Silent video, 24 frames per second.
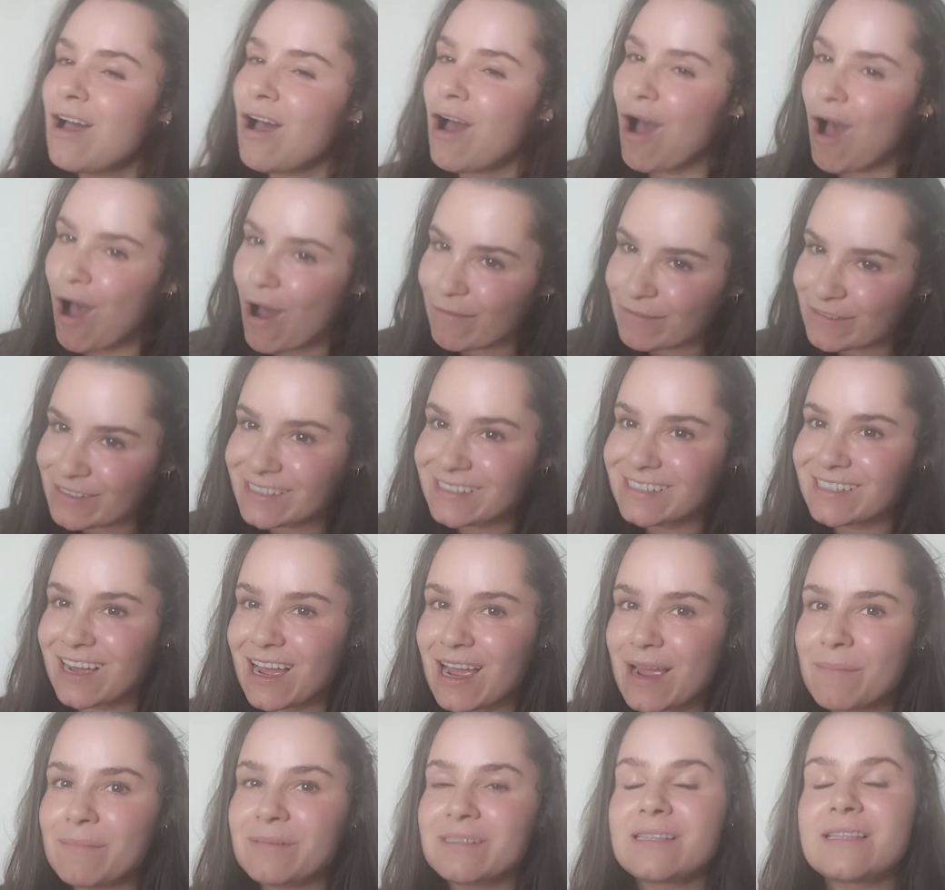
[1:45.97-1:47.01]

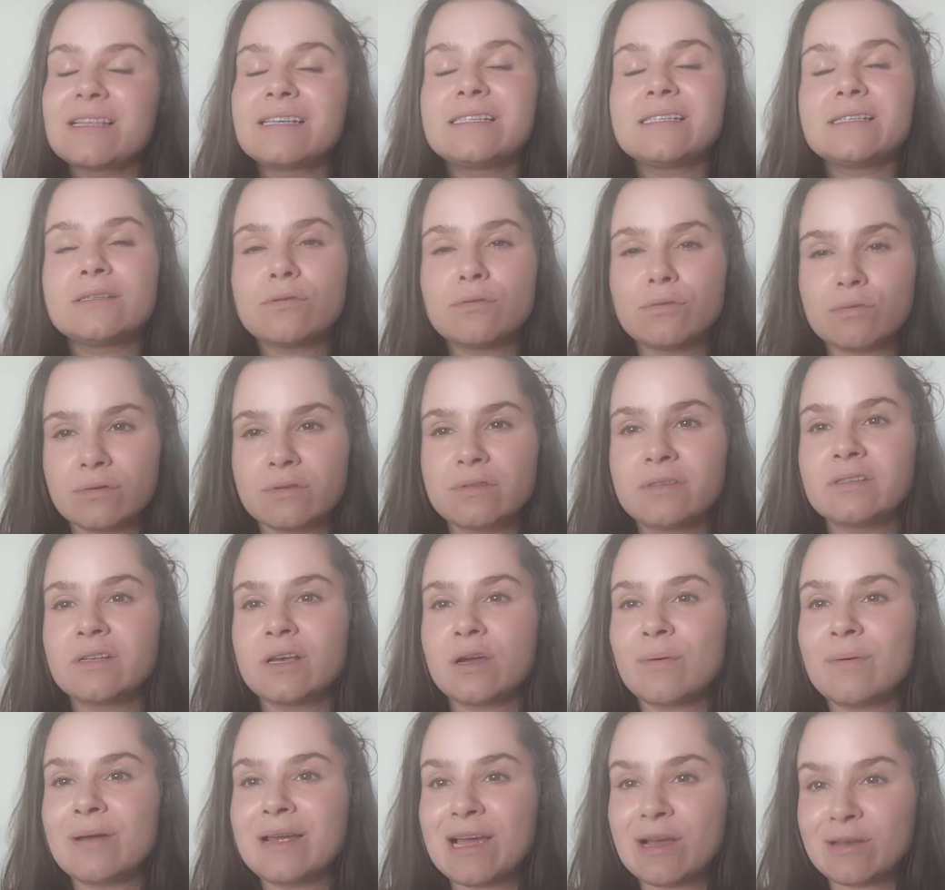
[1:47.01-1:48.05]
Oftentimes, this is
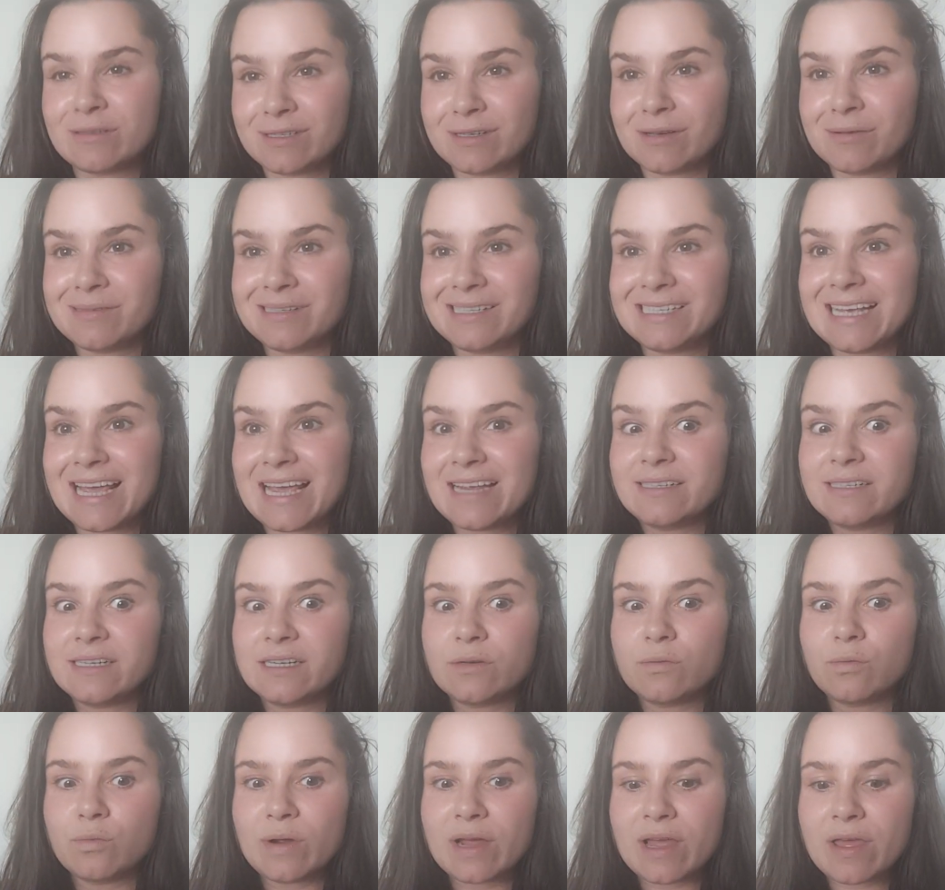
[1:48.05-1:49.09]
also
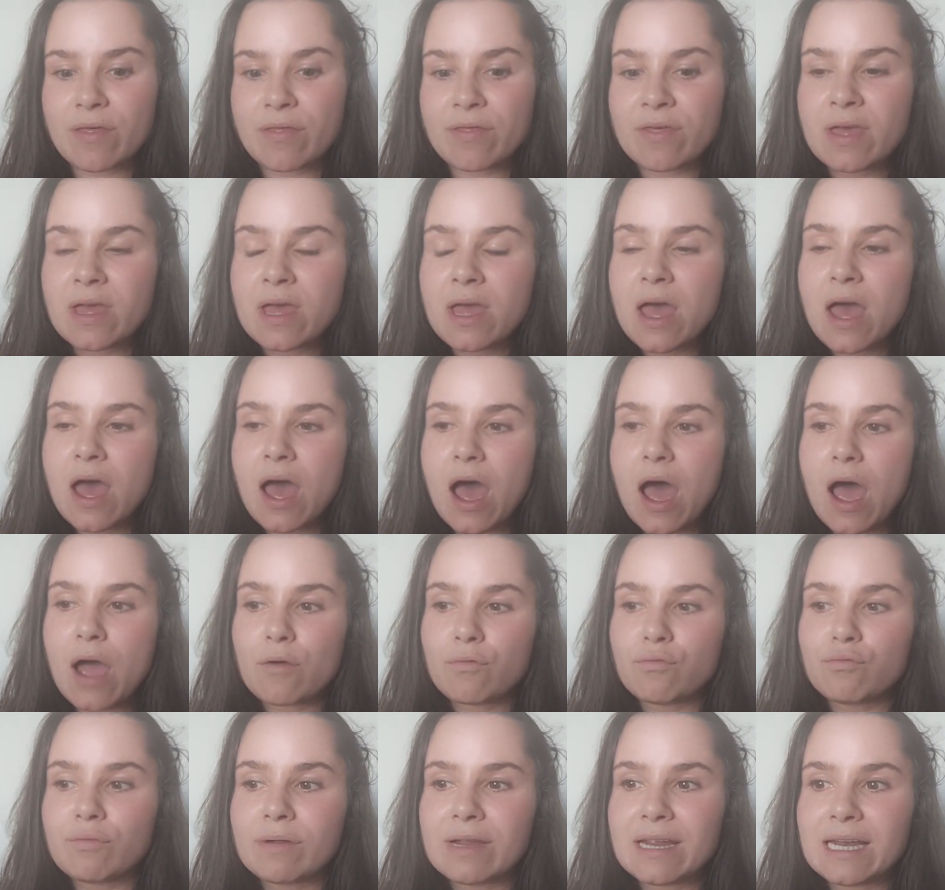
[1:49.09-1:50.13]
associated with a
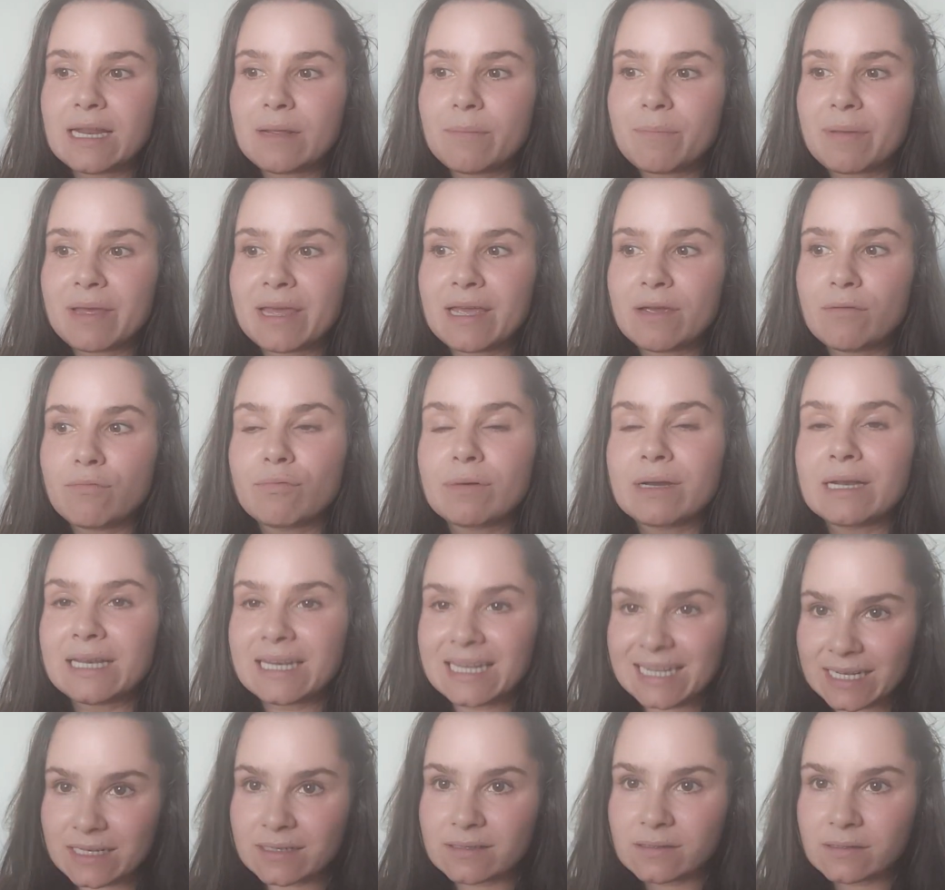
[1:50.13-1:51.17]
really big
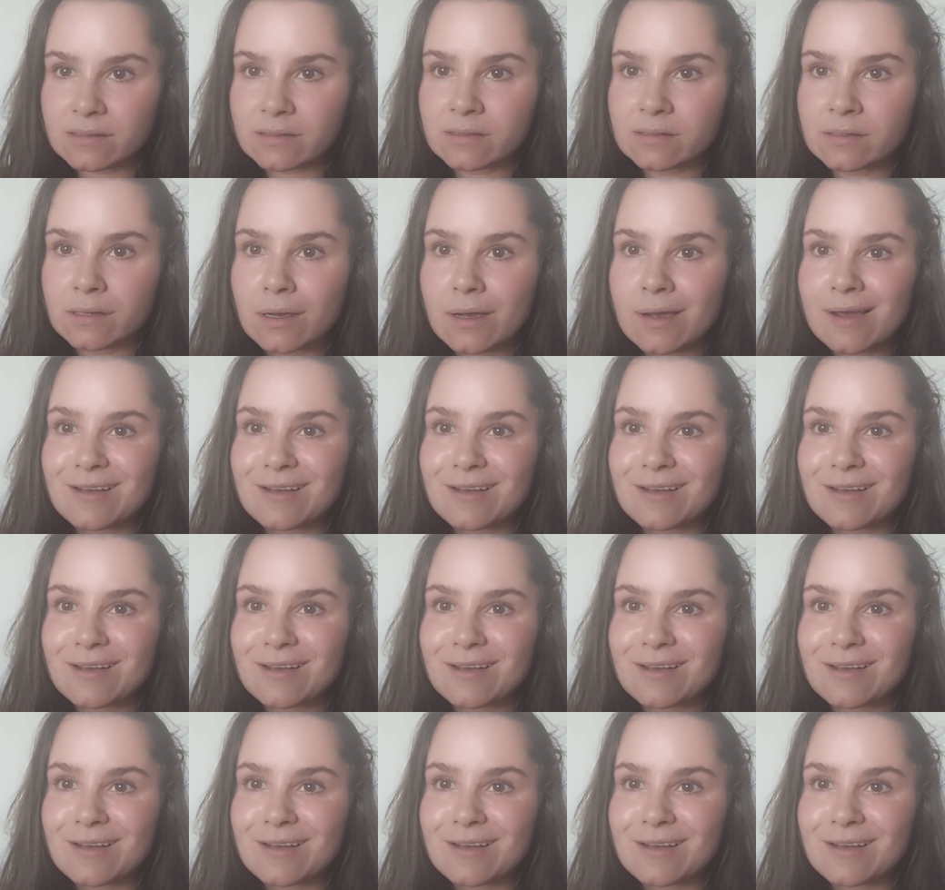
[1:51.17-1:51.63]
release.